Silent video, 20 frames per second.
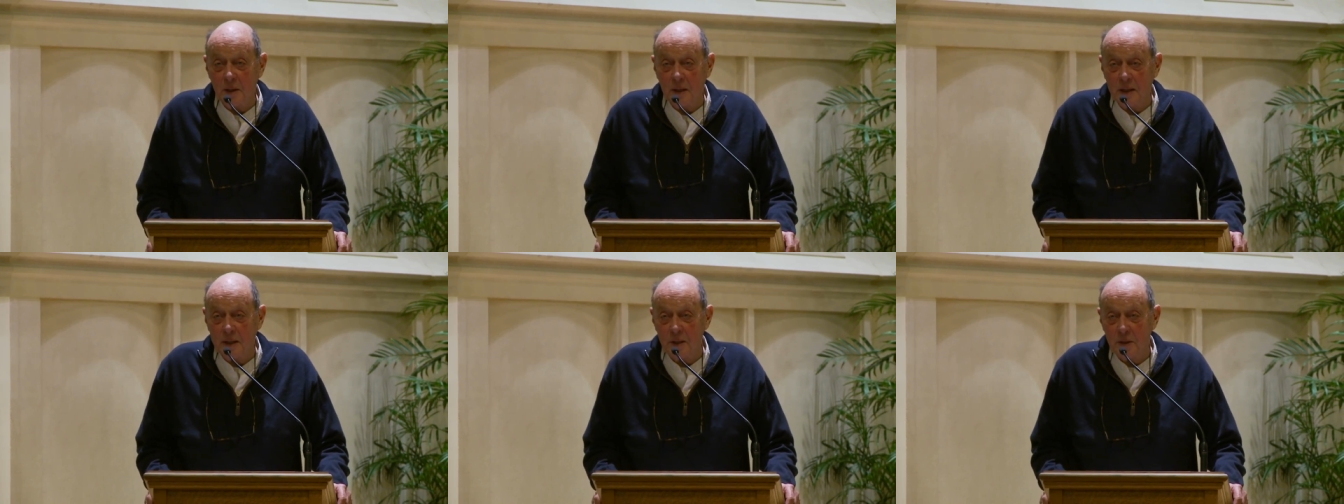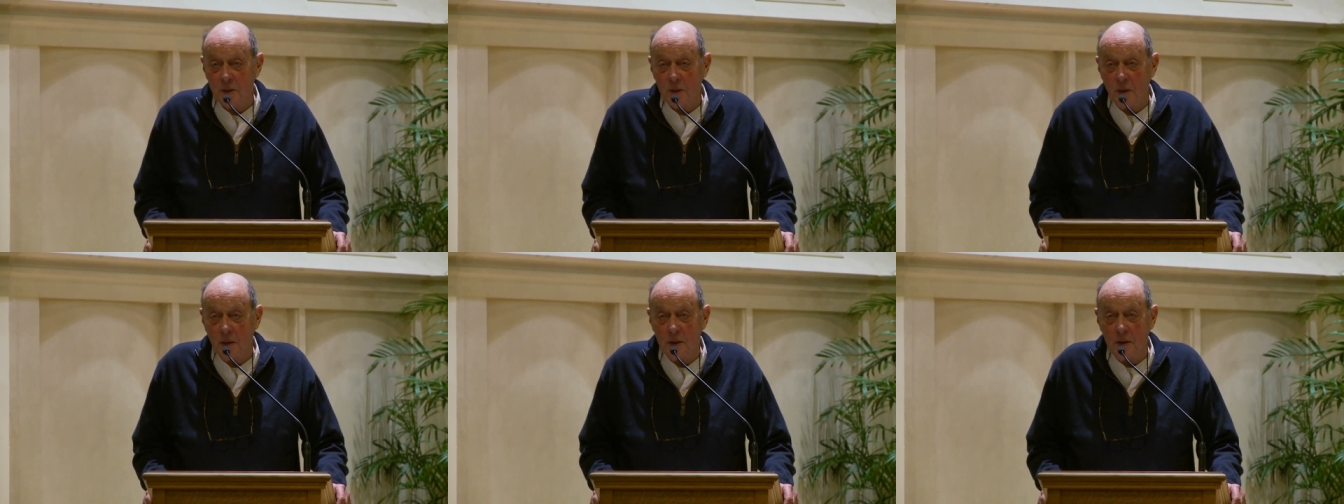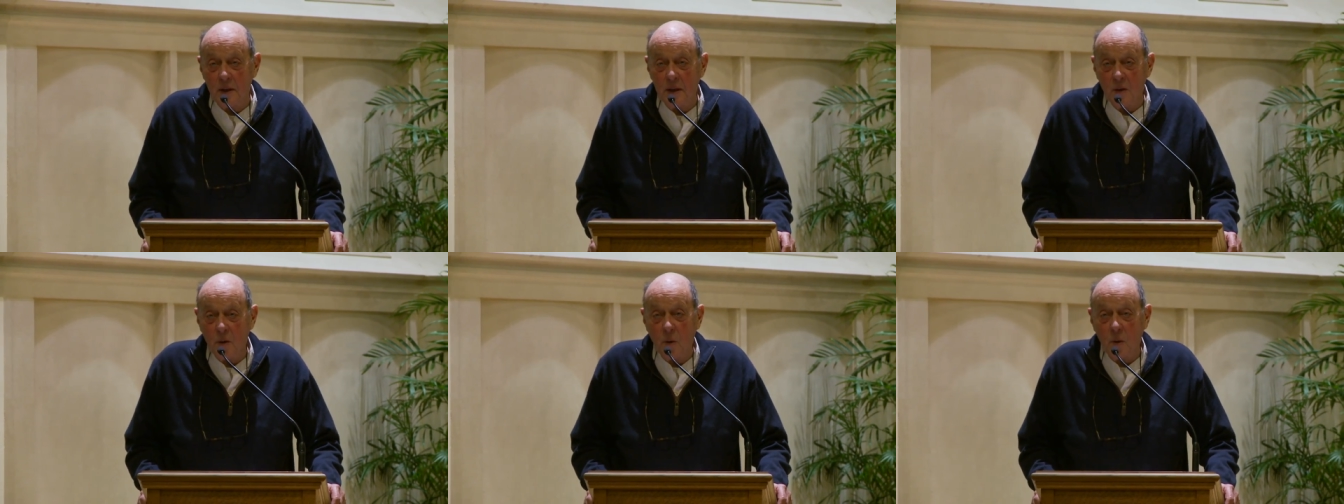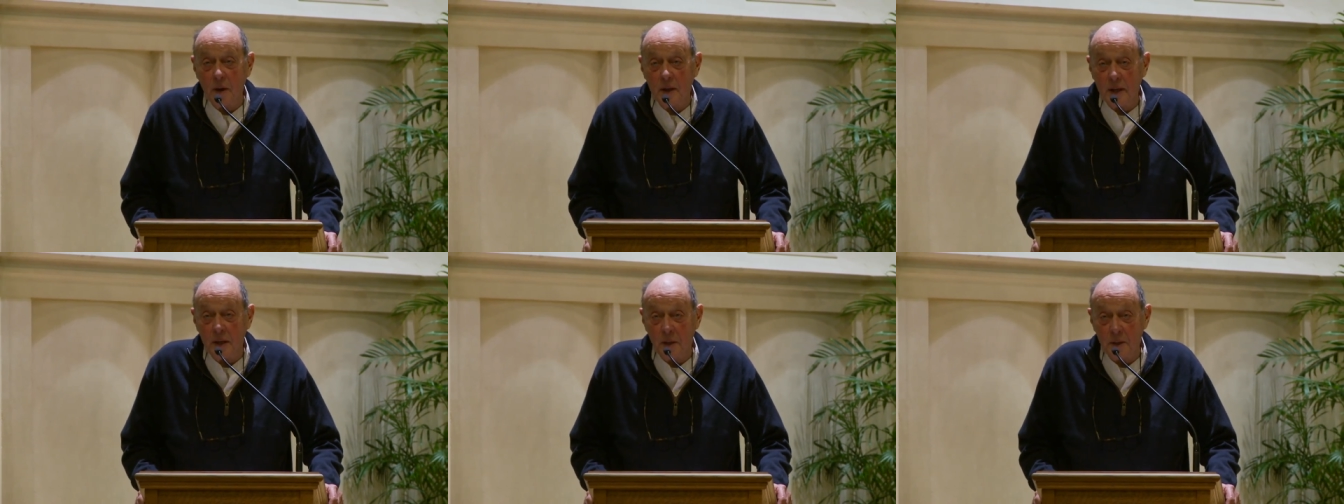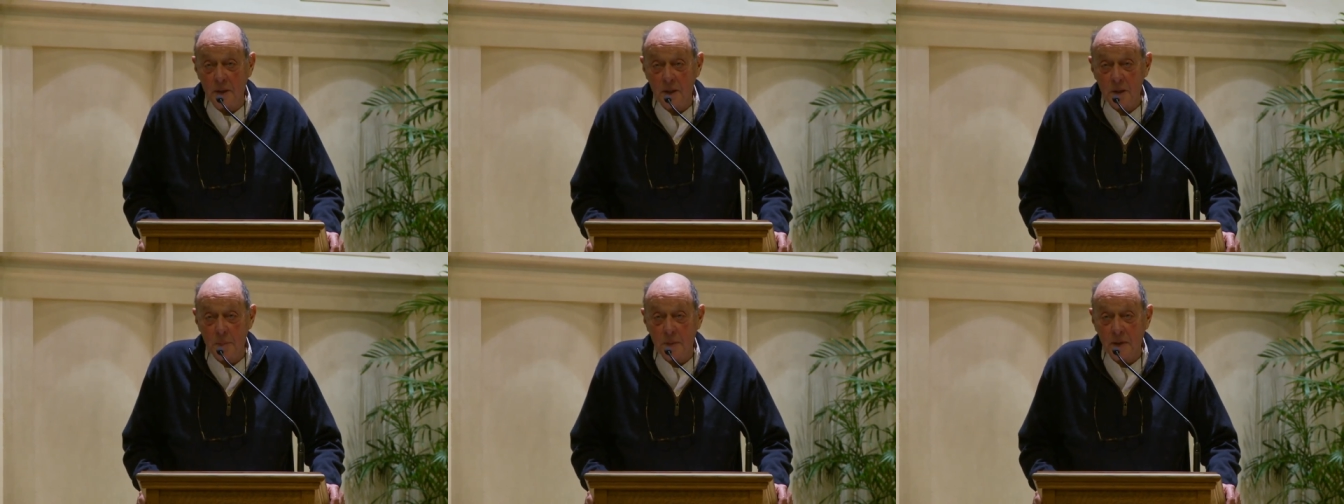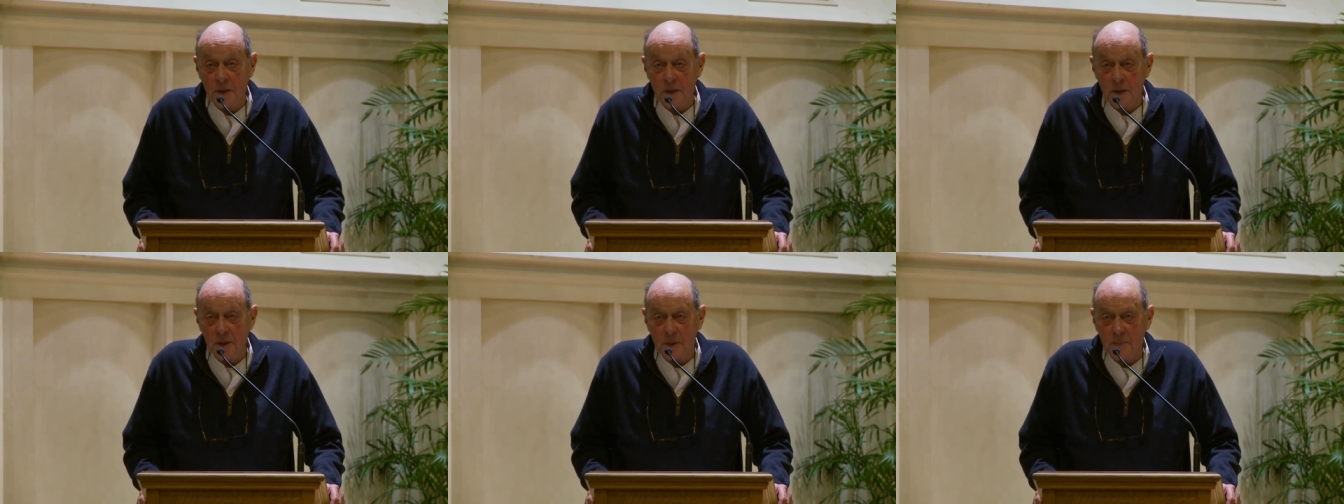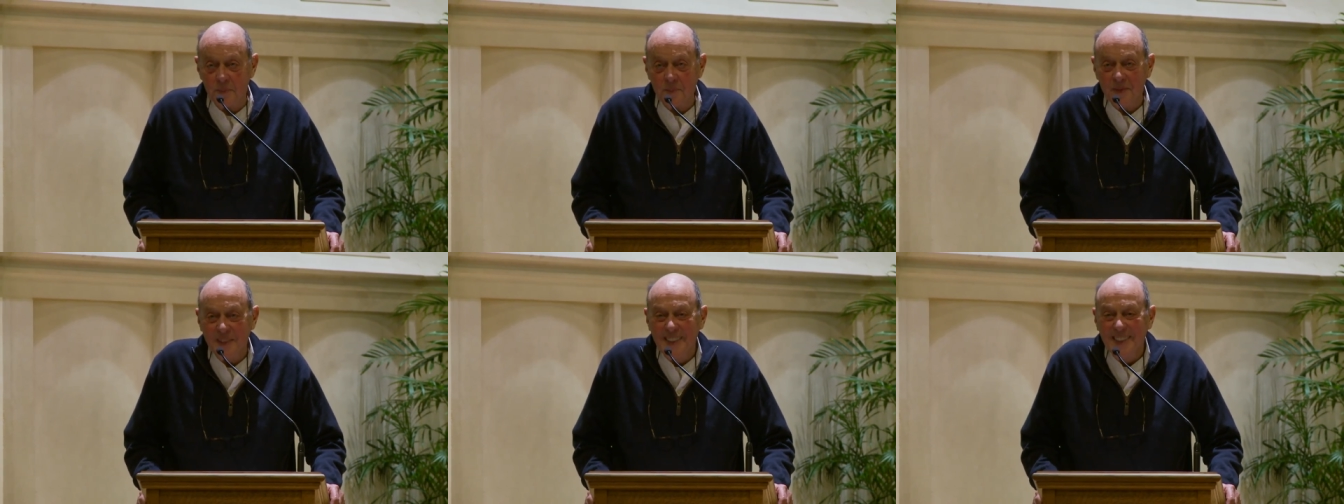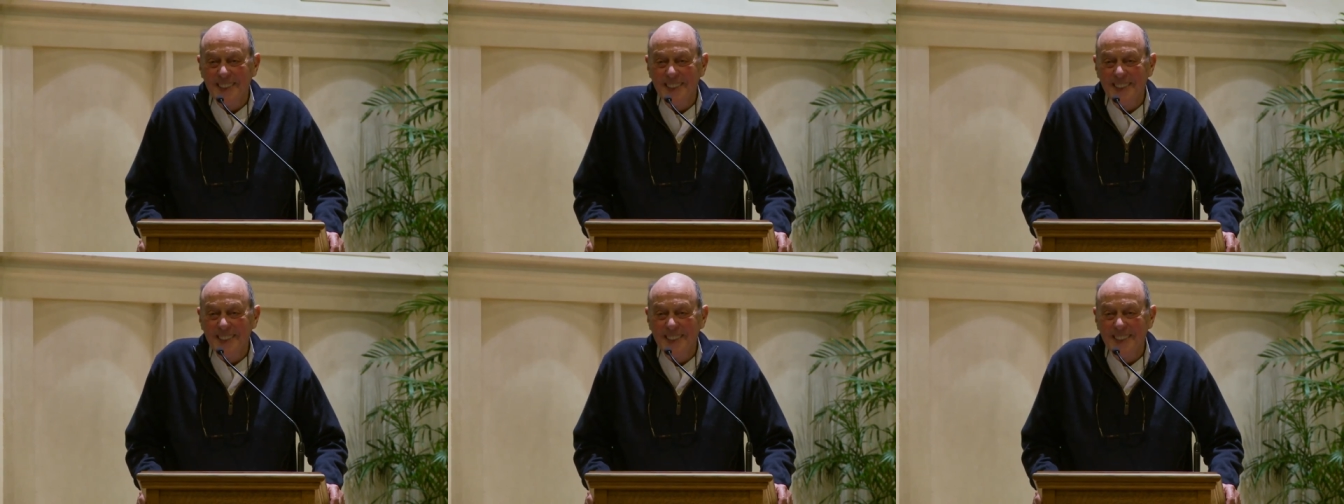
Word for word: at least on Oriental despotism.